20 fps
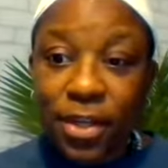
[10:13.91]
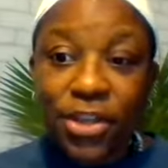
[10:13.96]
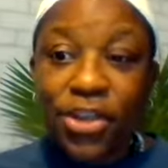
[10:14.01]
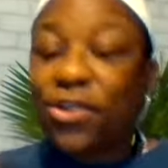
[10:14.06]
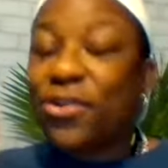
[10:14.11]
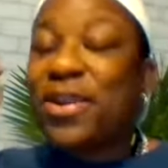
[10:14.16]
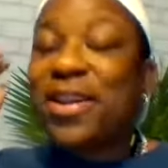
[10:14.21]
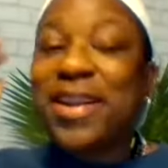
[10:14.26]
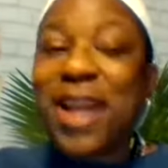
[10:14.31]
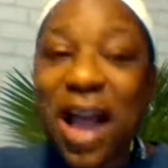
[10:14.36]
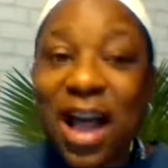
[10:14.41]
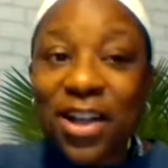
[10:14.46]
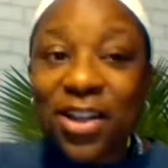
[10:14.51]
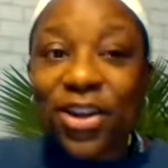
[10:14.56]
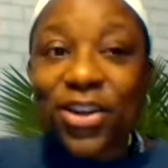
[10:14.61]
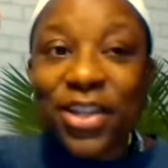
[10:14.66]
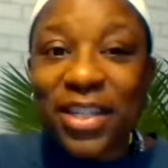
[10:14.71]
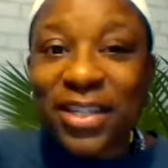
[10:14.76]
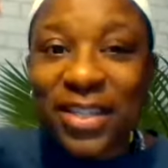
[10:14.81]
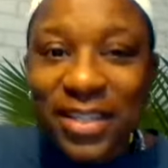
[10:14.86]
You're
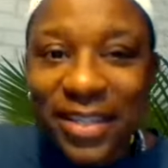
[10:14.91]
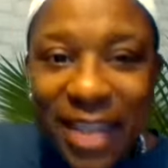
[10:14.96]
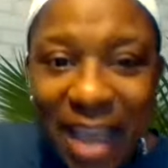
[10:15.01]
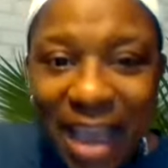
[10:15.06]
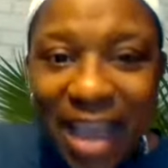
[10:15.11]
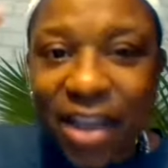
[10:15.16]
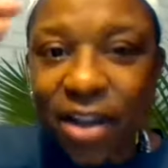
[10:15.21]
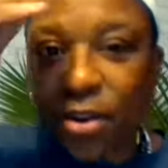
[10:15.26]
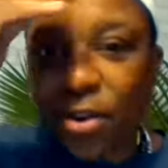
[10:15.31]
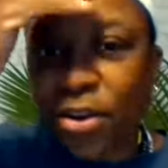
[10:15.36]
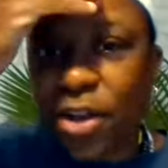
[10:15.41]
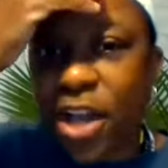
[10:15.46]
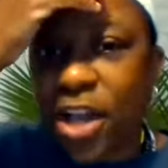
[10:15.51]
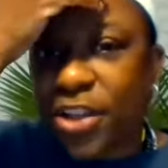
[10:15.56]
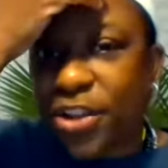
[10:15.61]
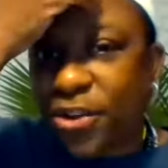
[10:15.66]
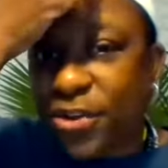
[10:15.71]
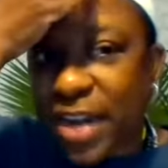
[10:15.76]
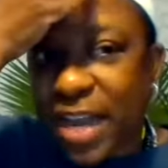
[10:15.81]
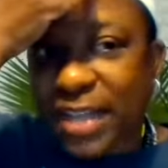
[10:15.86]
not going to scale
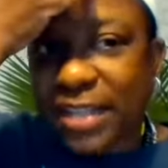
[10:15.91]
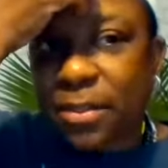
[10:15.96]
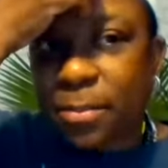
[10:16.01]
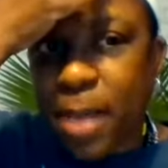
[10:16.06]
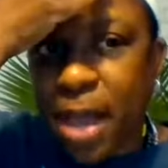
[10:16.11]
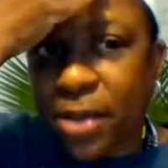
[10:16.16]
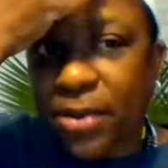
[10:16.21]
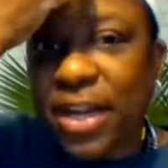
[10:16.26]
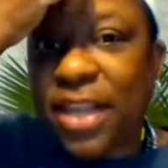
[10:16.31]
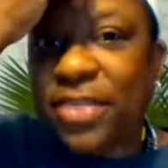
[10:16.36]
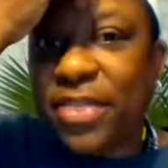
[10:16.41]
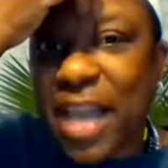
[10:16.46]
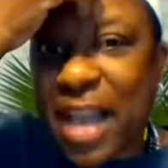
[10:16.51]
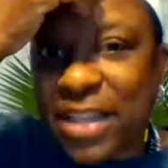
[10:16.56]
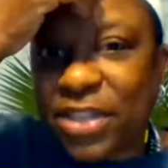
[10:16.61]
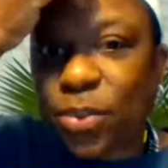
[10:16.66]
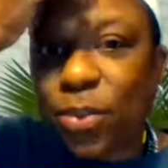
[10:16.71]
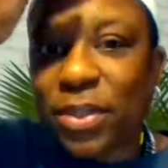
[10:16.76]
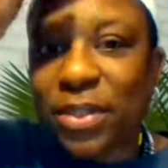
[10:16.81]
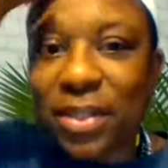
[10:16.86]
your next mountain. And
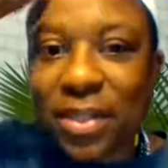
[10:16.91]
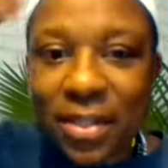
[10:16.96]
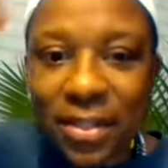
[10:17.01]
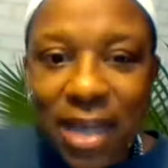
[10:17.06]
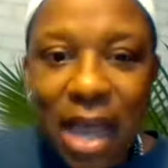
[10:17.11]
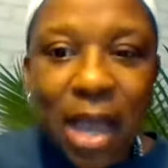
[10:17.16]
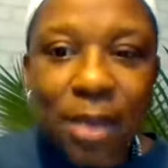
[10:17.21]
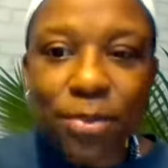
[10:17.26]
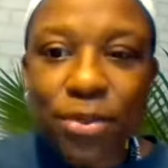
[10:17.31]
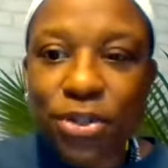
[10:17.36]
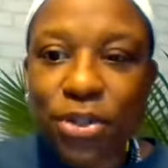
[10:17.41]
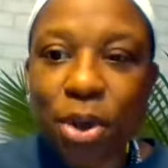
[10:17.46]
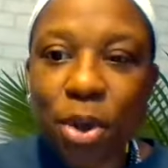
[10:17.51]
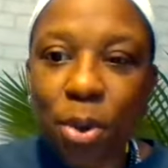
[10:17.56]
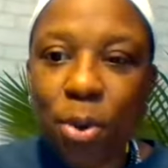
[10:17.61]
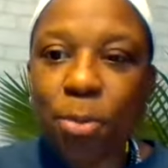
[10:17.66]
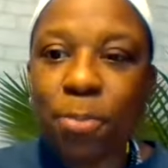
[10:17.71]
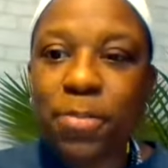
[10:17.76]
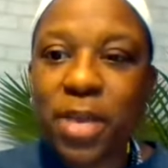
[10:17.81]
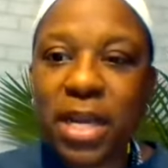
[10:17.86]
that's what stops
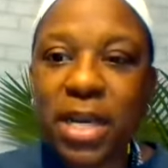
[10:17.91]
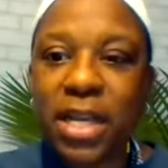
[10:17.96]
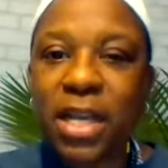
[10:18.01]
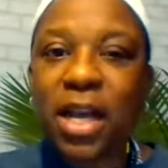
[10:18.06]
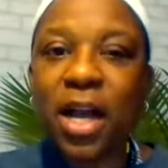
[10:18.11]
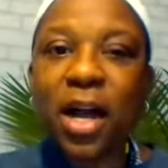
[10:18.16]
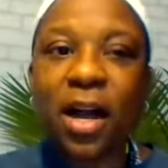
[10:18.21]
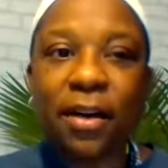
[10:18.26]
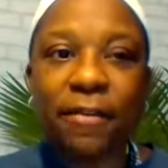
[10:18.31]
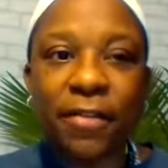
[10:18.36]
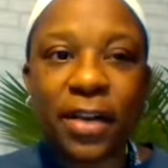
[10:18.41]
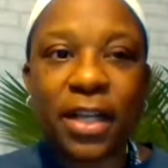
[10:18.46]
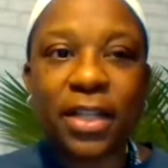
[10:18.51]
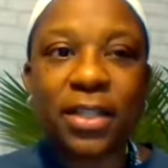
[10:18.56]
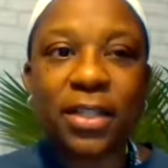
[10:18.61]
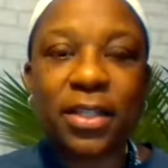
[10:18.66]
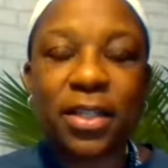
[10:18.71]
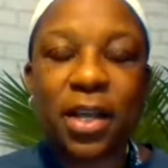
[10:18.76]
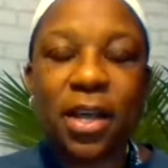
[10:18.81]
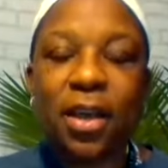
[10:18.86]
so many of
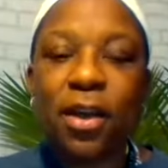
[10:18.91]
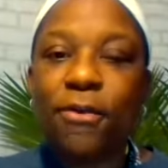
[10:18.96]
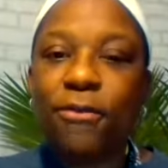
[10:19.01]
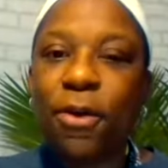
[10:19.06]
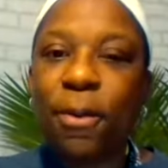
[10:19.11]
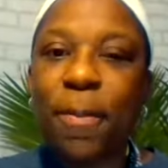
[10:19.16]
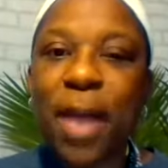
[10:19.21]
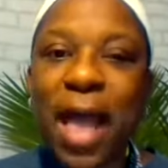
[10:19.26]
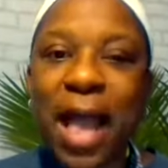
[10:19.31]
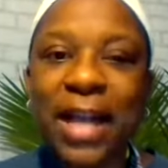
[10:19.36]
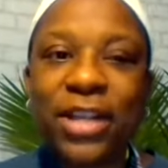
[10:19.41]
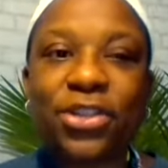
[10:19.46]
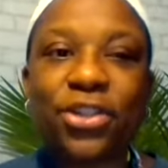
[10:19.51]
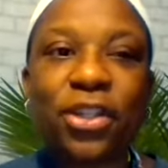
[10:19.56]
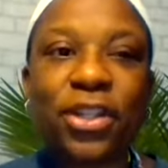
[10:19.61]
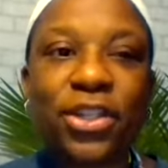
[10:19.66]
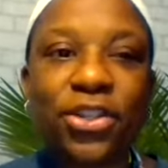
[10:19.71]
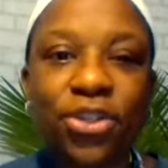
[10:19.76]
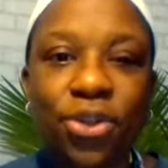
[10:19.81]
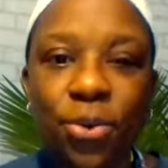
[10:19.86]
us from
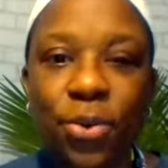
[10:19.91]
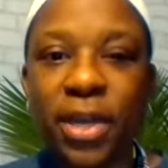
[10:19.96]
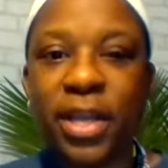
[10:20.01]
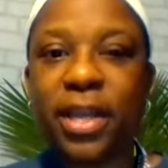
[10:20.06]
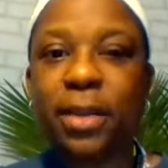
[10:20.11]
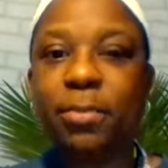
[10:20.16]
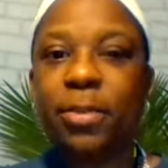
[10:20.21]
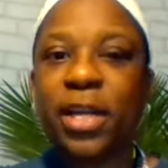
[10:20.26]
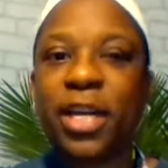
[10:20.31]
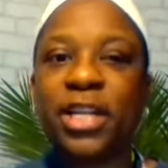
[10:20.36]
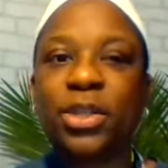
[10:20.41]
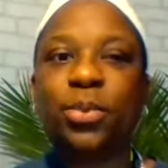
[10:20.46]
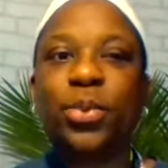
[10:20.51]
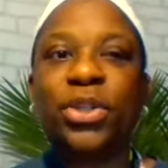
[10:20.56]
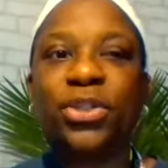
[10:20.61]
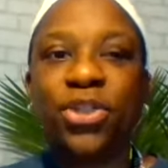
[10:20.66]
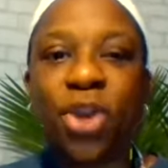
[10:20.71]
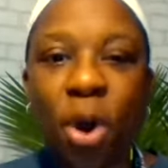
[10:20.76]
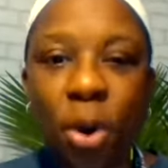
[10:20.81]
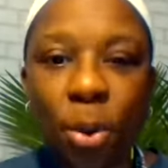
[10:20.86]
actually doing it because
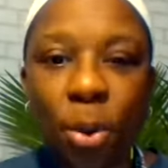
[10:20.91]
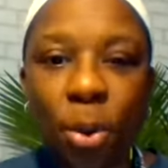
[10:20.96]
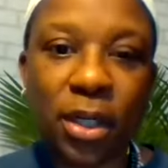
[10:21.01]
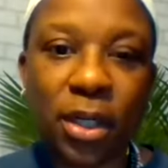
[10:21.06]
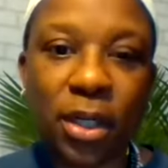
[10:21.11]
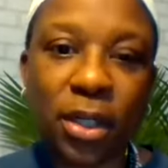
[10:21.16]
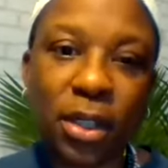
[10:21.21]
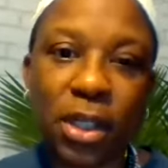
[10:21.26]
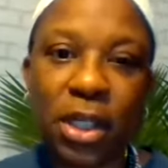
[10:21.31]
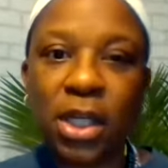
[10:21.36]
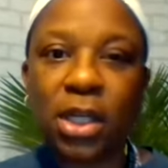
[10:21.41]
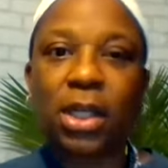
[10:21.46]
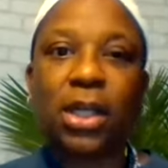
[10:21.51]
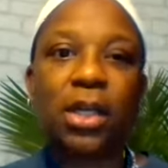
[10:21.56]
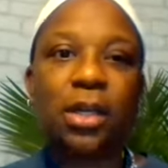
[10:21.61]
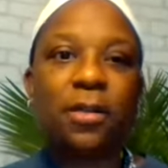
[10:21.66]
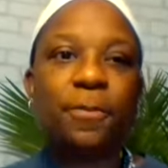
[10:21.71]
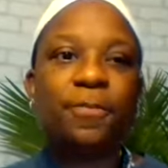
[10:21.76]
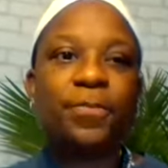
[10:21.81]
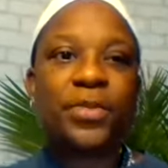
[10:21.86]
we don't want to
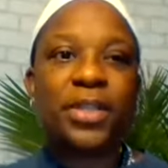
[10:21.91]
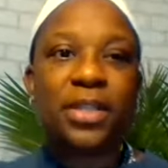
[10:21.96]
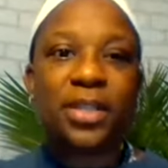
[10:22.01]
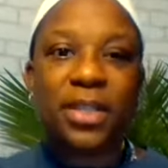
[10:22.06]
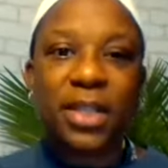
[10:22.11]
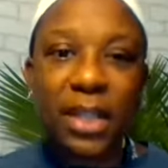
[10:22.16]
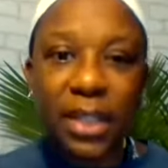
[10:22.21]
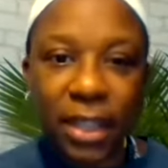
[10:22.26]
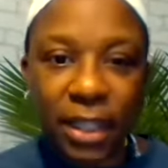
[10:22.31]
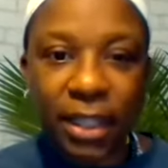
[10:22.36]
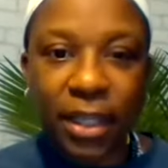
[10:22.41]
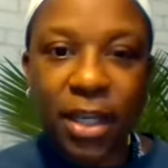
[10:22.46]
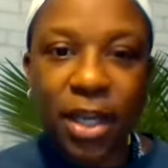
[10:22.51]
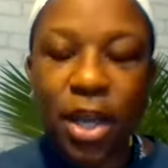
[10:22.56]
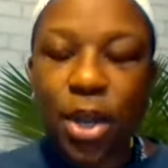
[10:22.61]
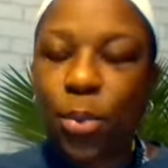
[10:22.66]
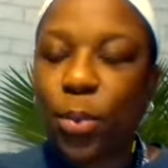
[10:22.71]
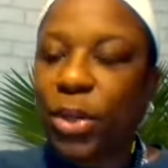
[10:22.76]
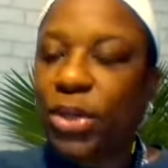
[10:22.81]
look silly.